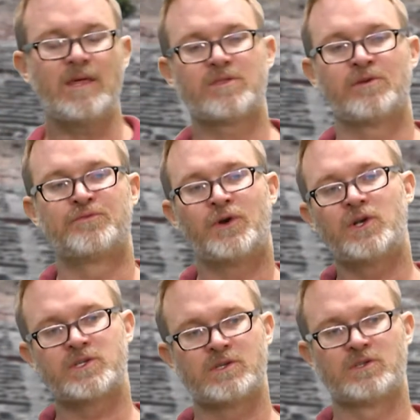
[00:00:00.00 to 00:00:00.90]
that the
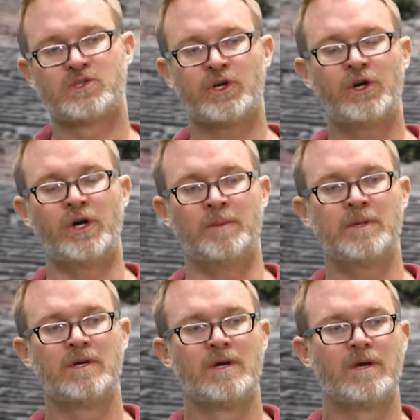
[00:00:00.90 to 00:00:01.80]
first
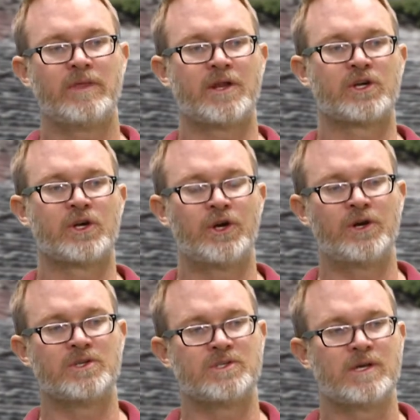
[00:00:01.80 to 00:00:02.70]
term that
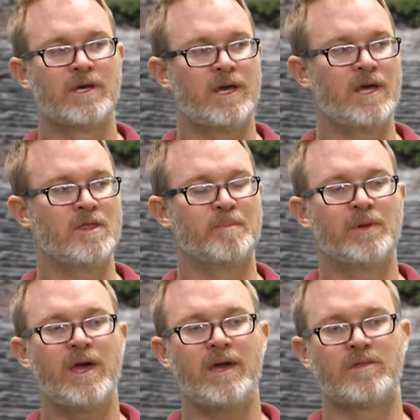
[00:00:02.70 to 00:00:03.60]
occurs in the
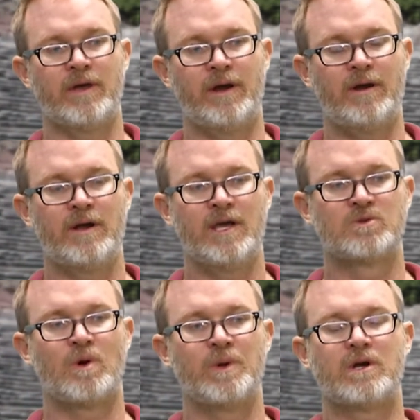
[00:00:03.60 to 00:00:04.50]
blank there is
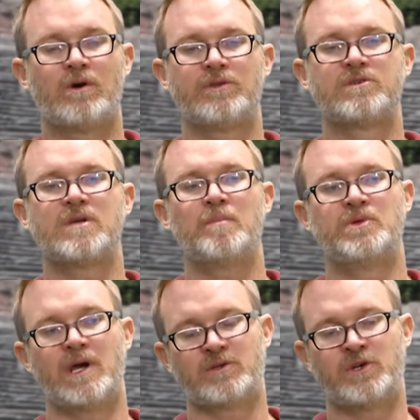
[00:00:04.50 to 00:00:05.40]
what we call the
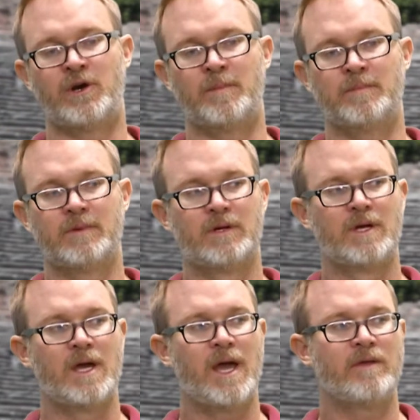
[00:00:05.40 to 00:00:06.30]
subject term.
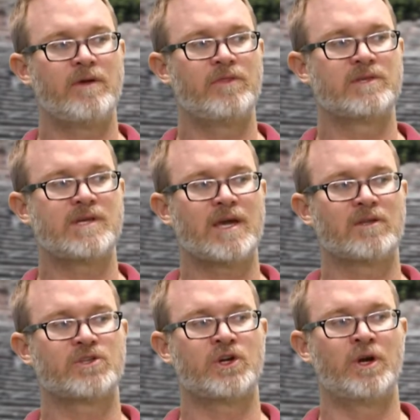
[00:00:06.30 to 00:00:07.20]
And then the
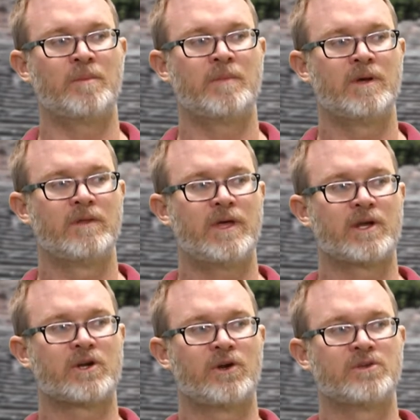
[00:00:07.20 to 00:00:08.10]
second term that
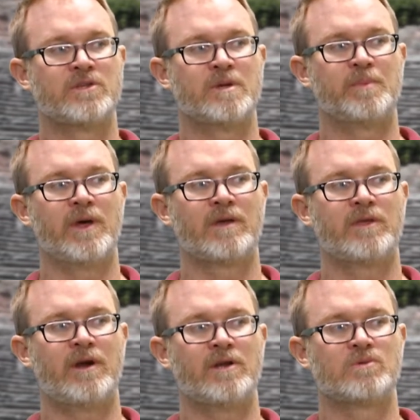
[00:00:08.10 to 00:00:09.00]
occurs in the blank
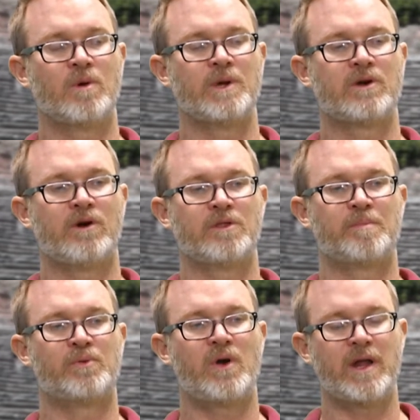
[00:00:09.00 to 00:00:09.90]
there is what we call the
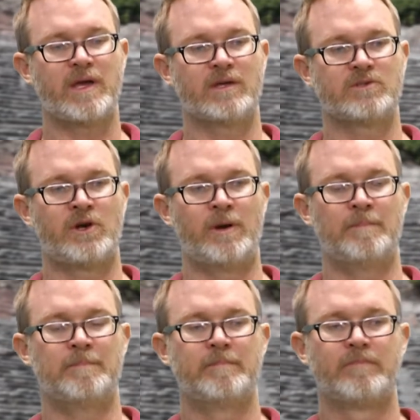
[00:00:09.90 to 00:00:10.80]
predicate
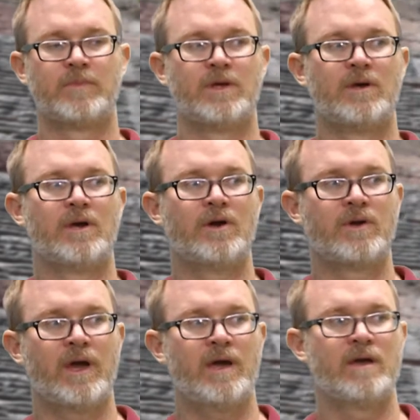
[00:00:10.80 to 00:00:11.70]
term.
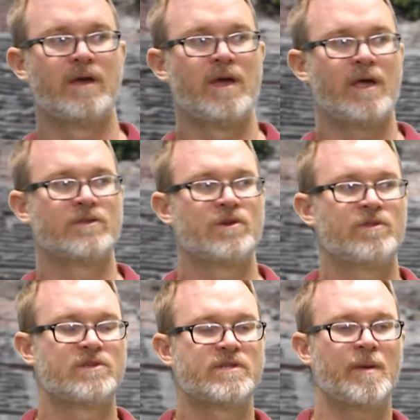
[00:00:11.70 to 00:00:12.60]
Okay? And so
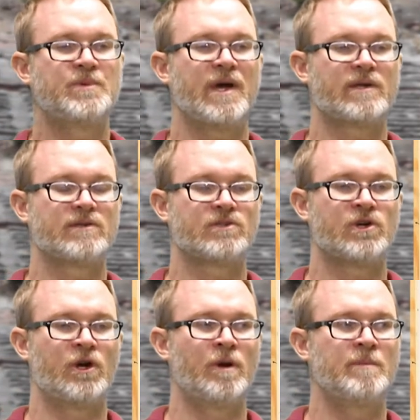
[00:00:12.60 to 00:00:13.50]
the subject
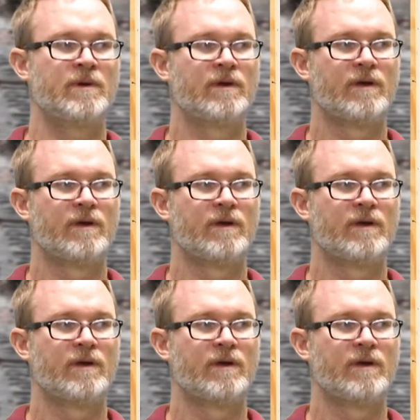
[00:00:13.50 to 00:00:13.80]
term,